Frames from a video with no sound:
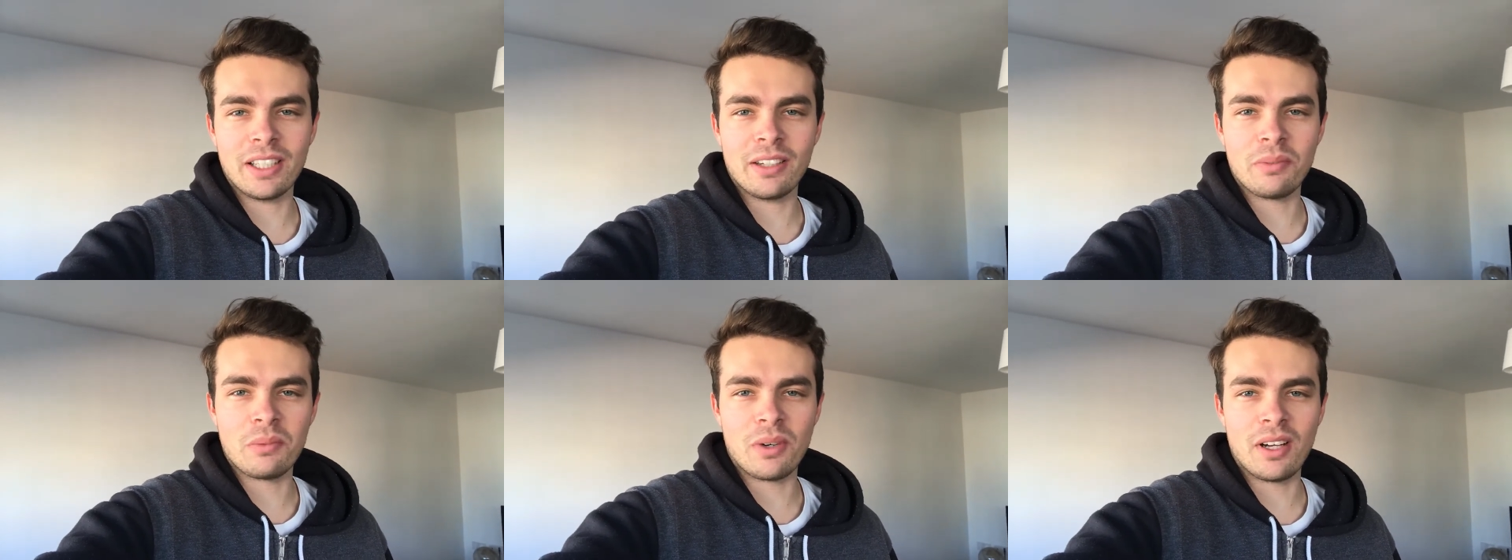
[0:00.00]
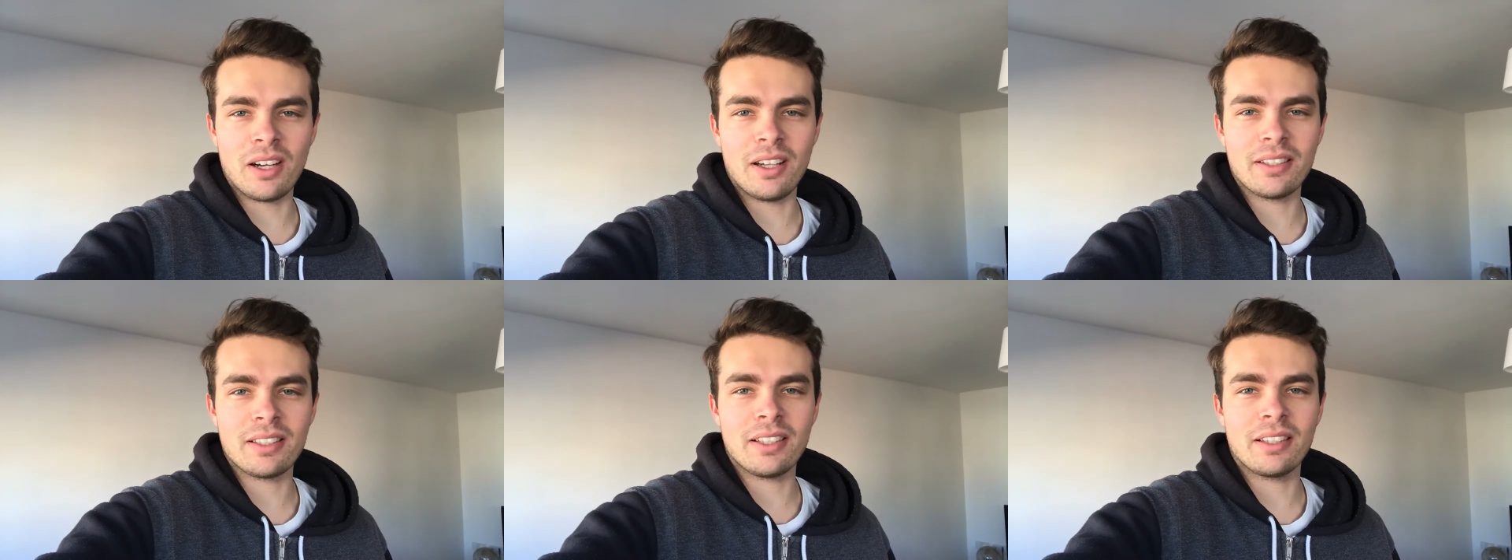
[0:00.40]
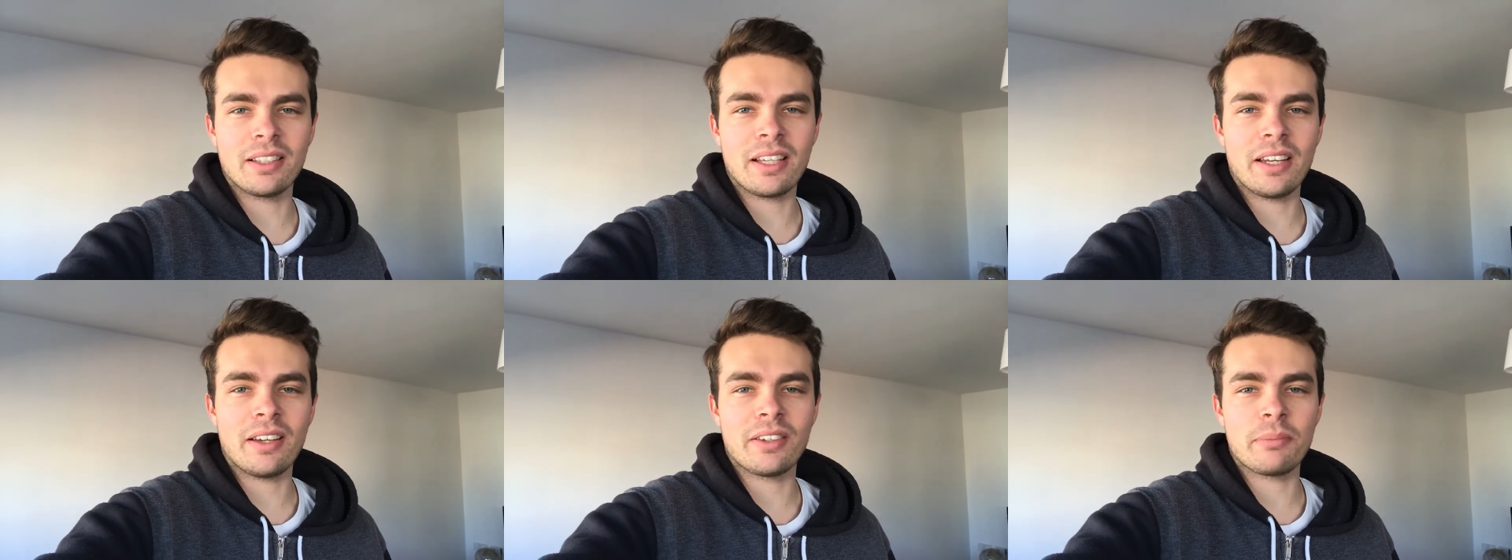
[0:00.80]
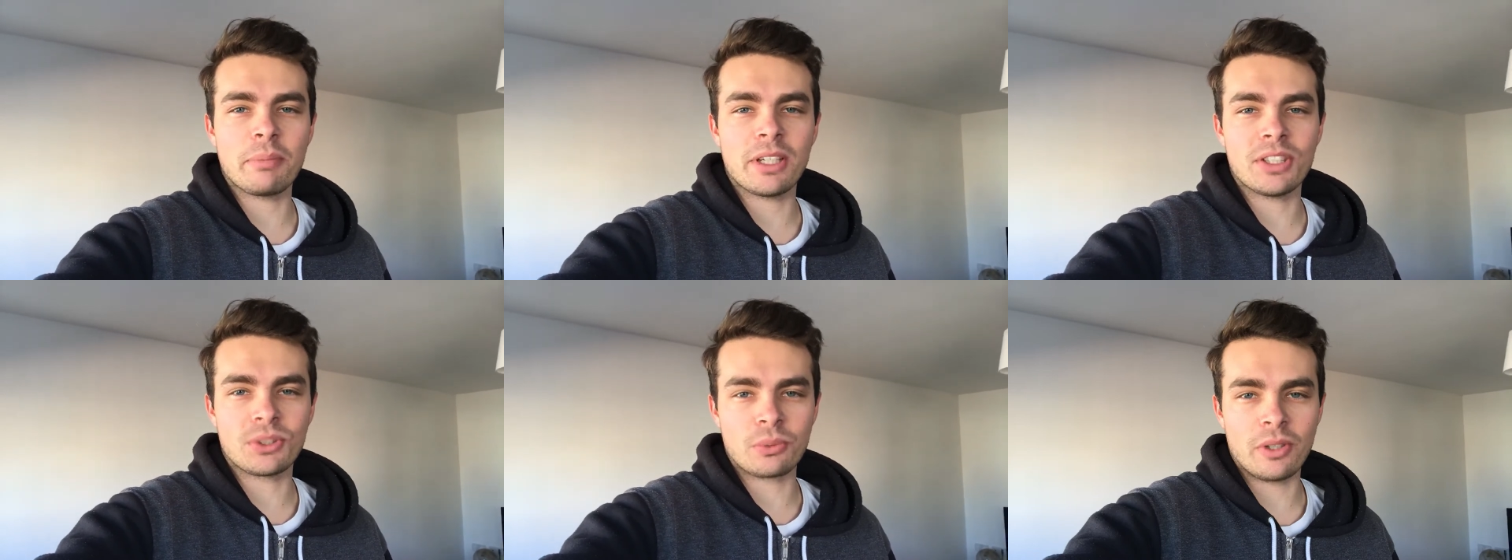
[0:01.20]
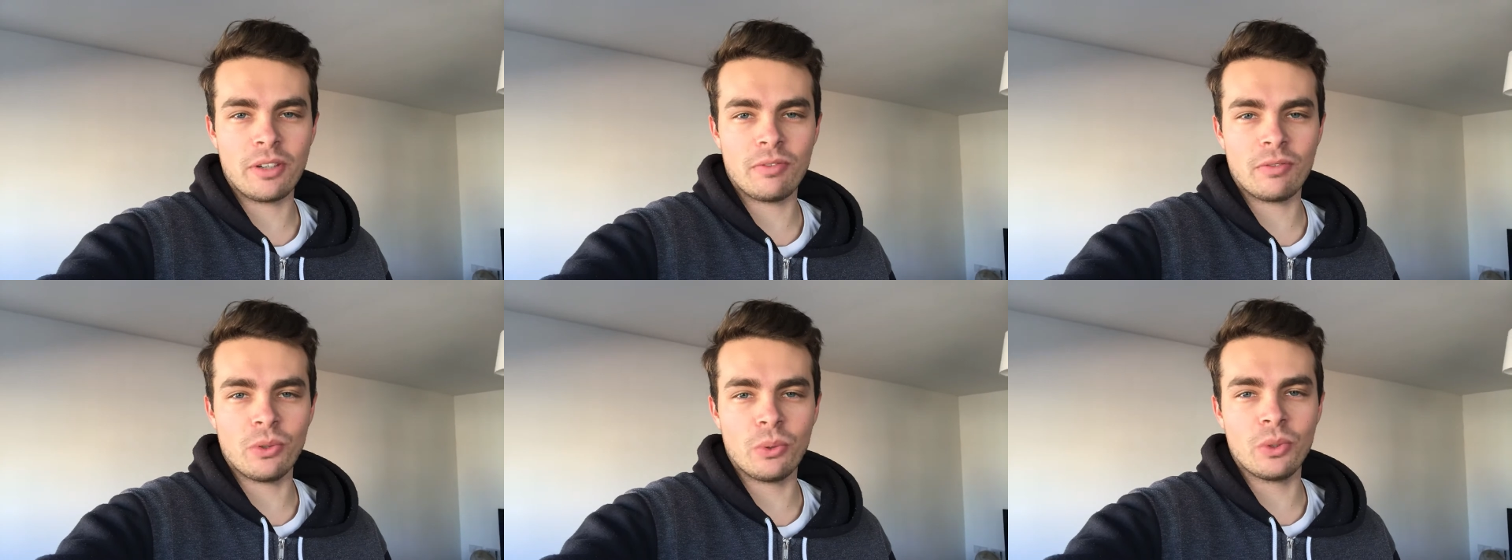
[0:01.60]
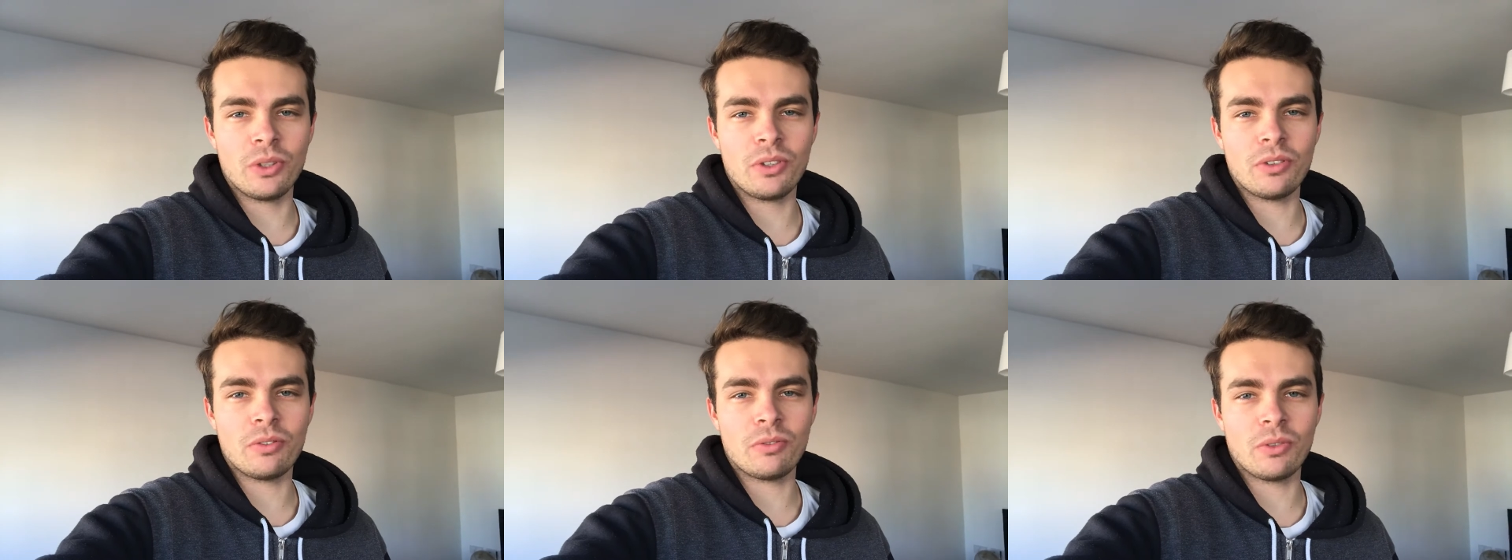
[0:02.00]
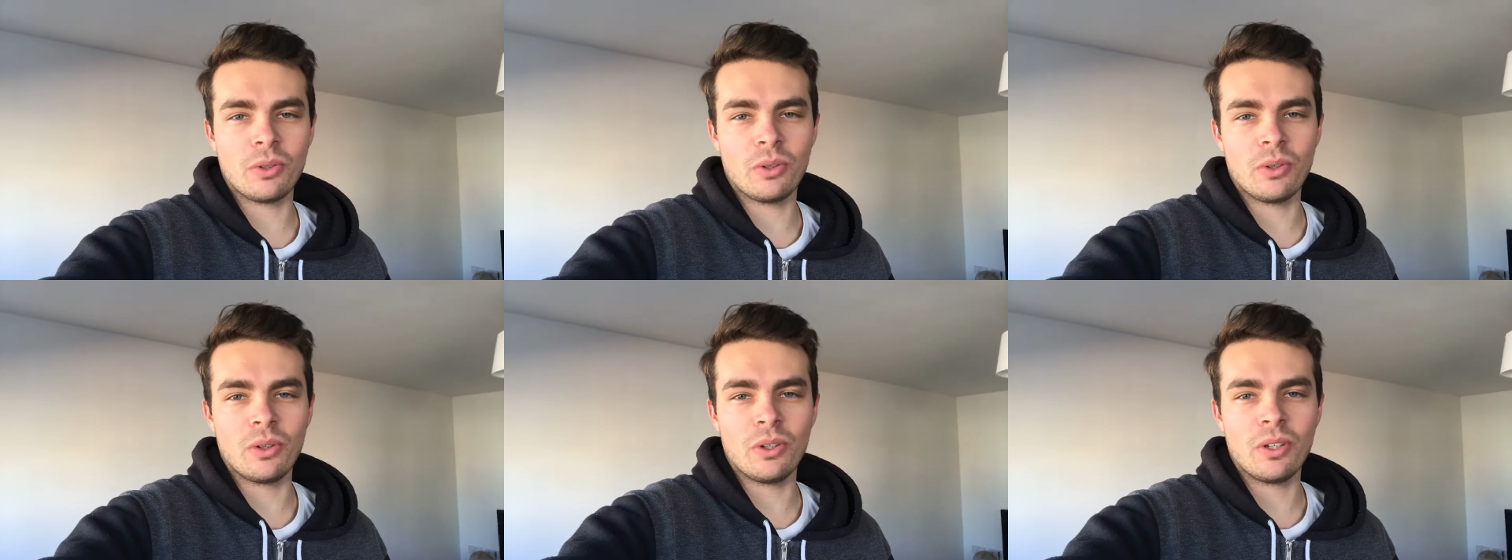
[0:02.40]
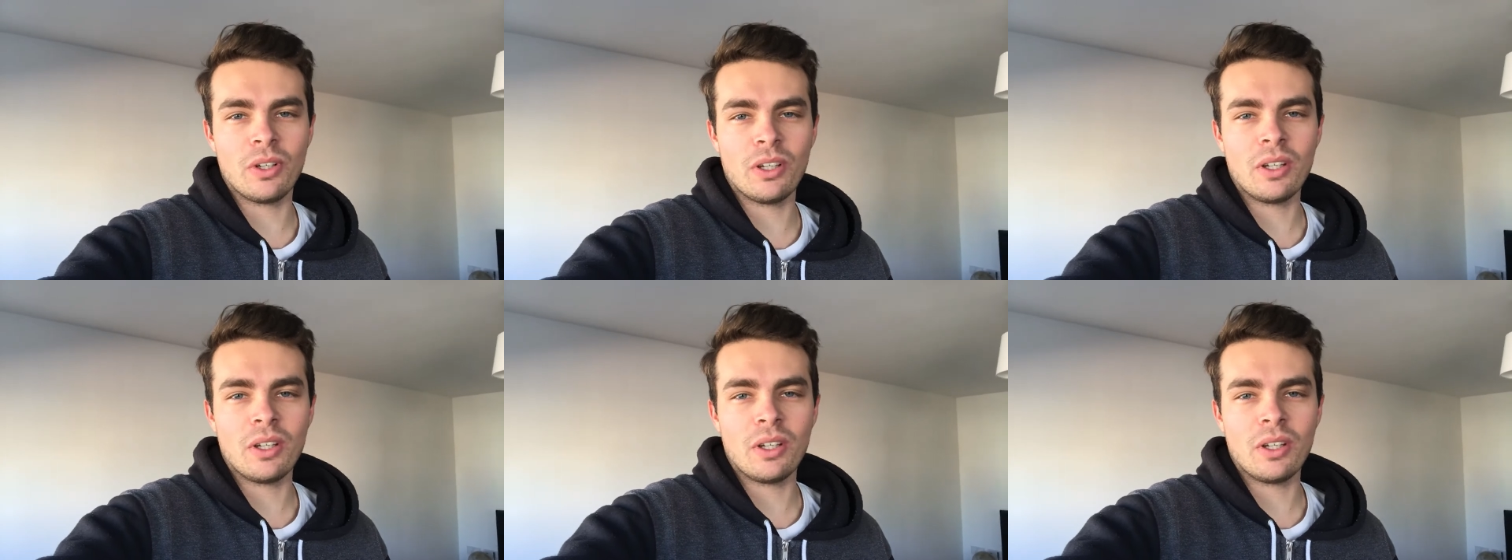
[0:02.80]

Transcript: and why I think they are the best way forward for